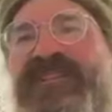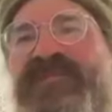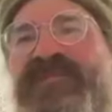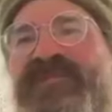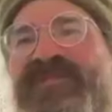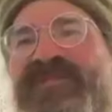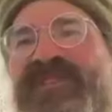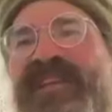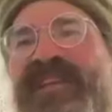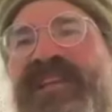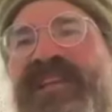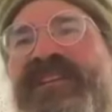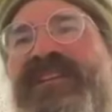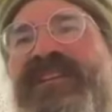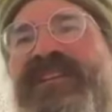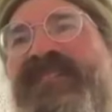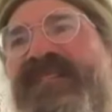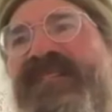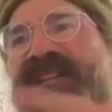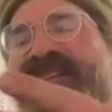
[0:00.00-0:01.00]
and it was
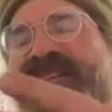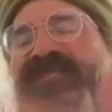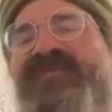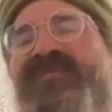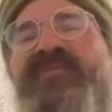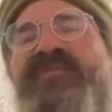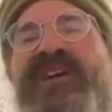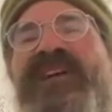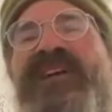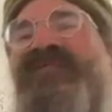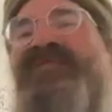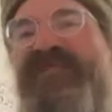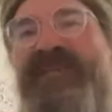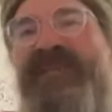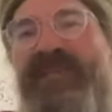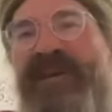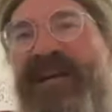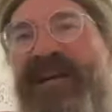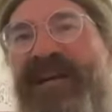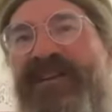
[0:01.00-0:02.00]
getting expressed
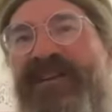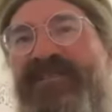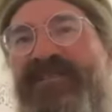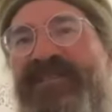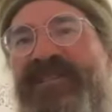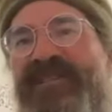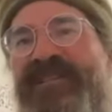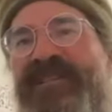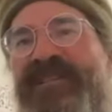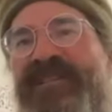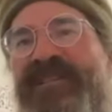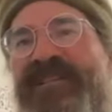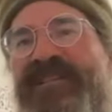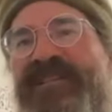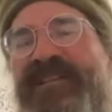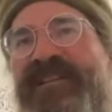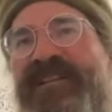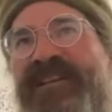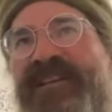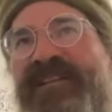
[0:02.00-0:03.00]
somehow.
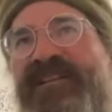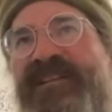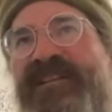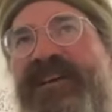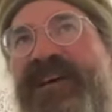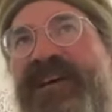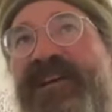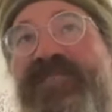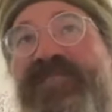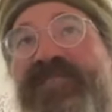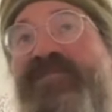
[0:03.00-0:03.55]
And I